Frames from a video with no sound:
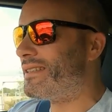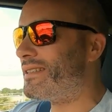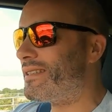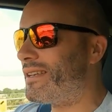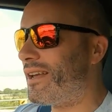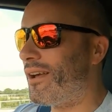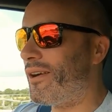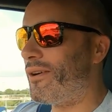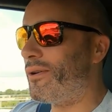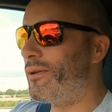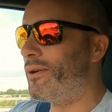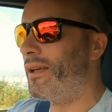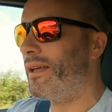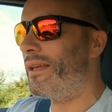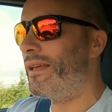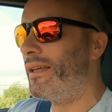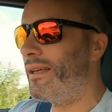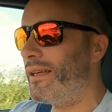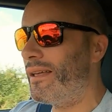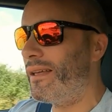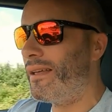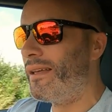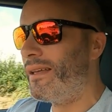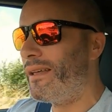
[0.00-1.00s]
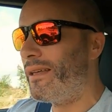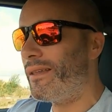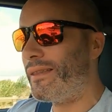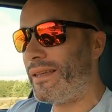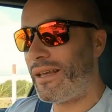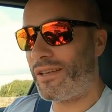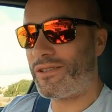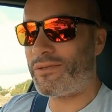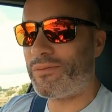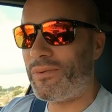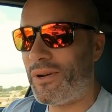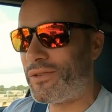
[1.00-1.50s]
so
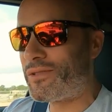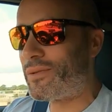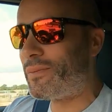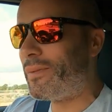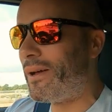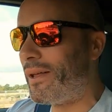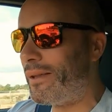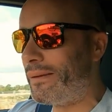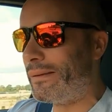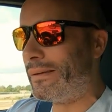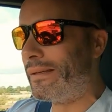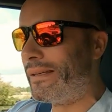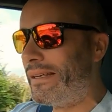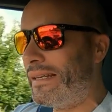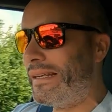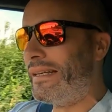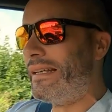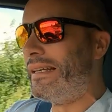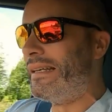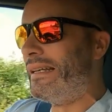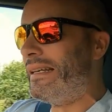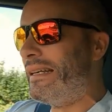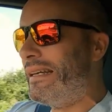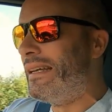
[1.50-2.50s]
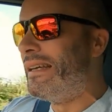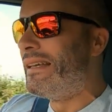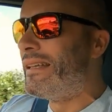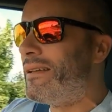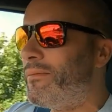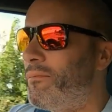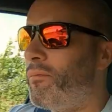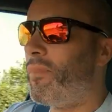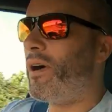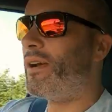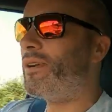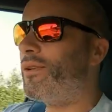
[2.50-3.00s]
1,000 miles a month.
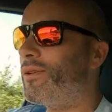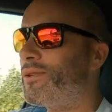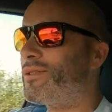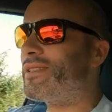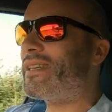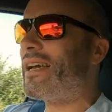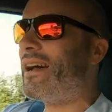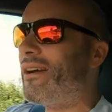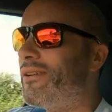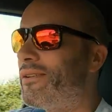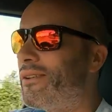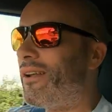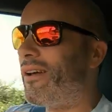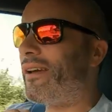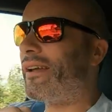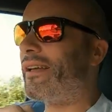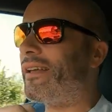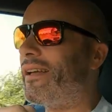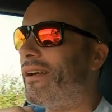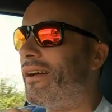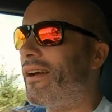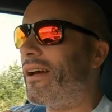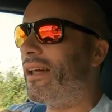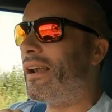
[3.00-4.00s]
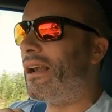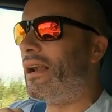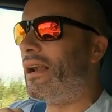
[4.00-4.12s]
Might not sound like a